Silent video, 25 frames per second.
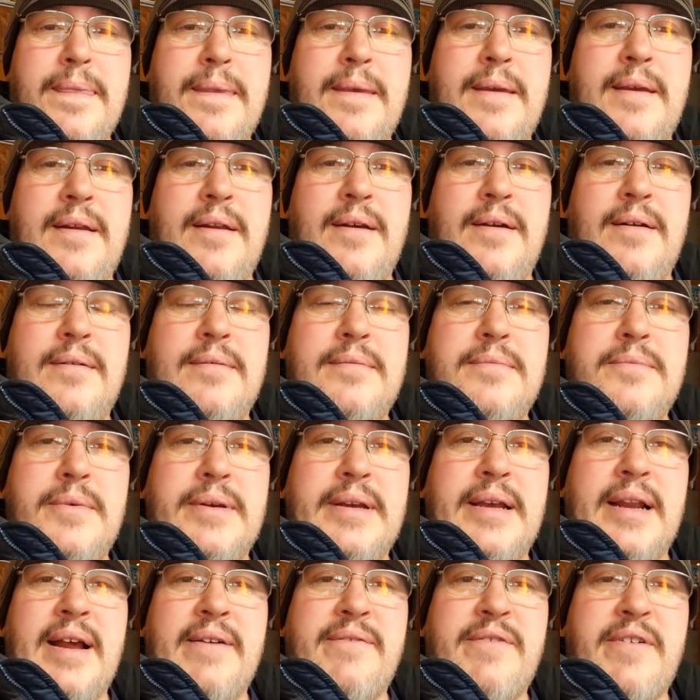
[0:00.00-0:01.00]
You know, we
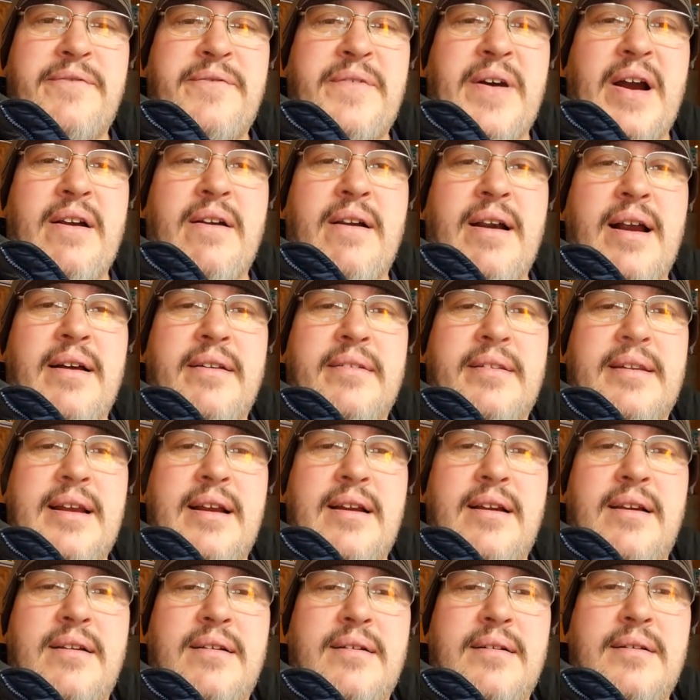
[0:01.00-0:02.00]
could have a fire out
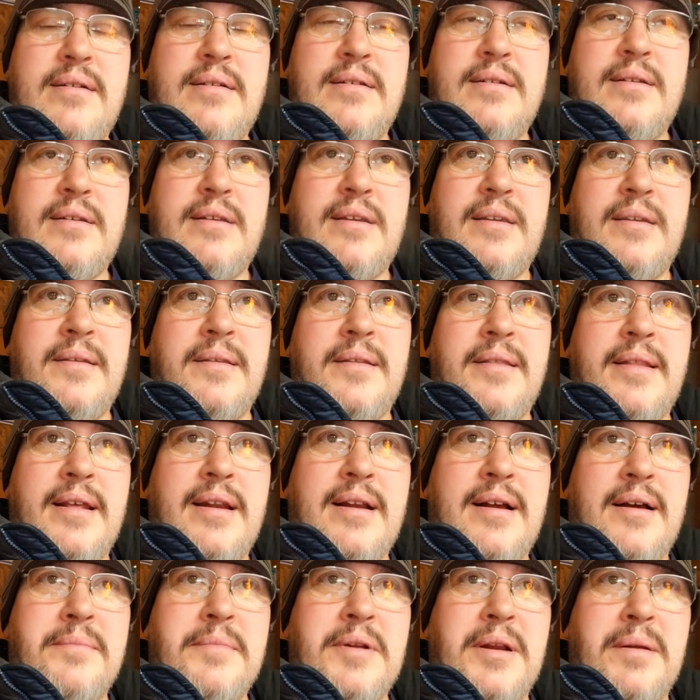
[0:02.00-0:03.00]
there and then
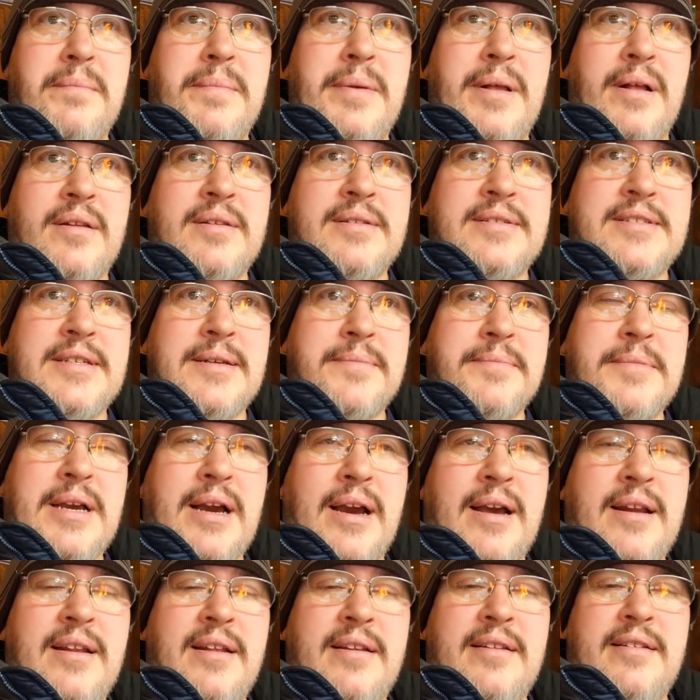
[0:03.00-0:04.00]
I'm going to build some
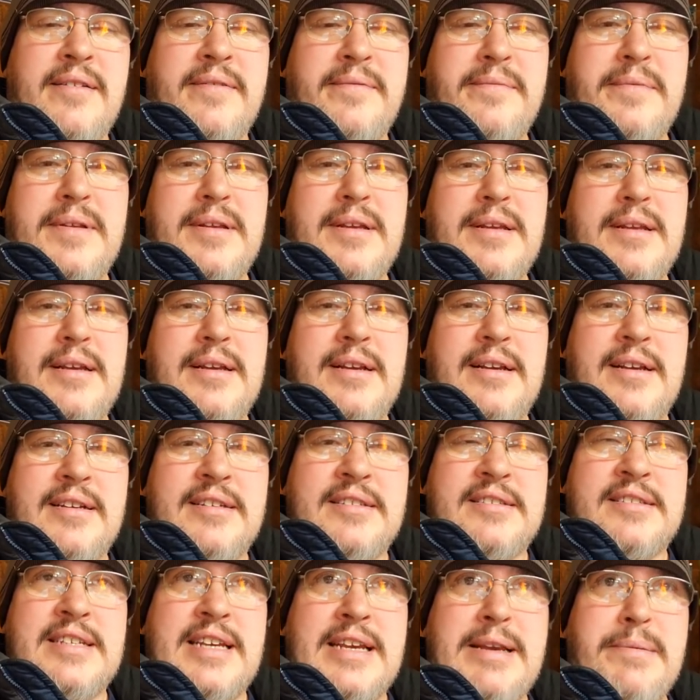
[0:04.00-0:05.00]
kind of
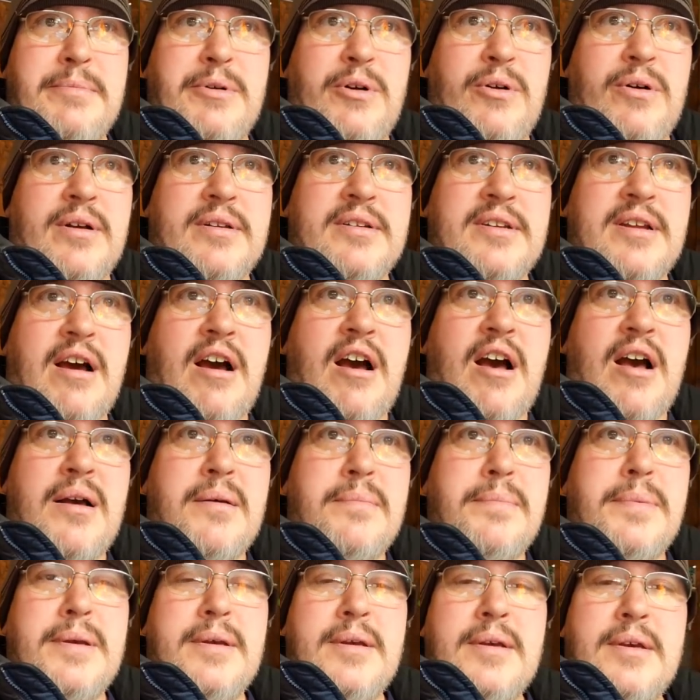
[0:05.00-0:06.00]
gazebo on
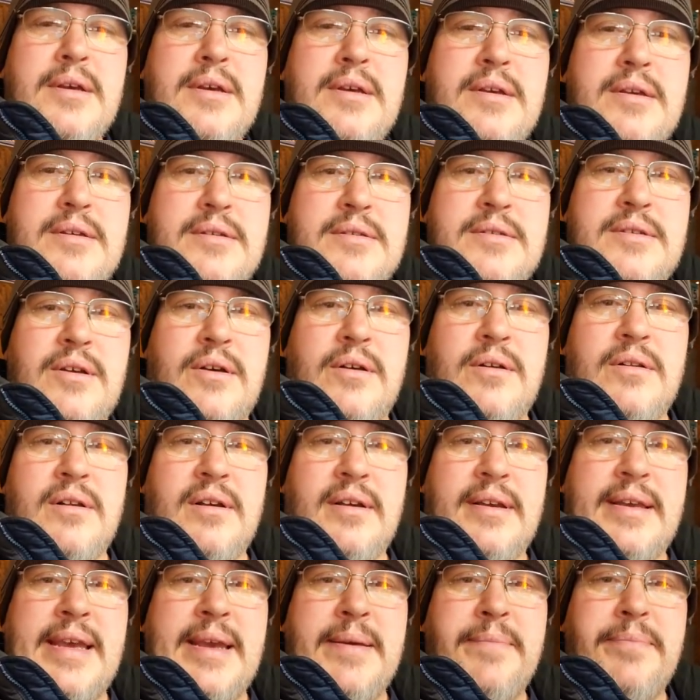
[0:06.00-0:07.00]
top so
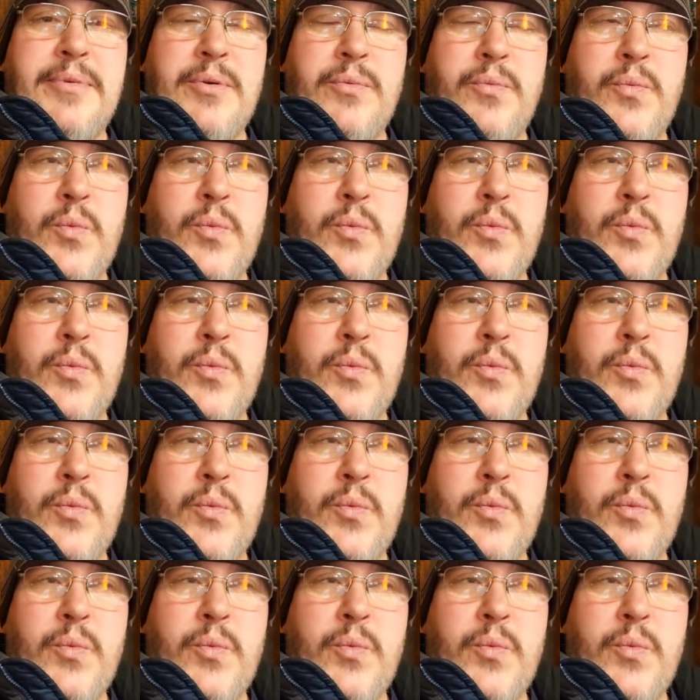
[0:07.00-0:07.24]
it keep the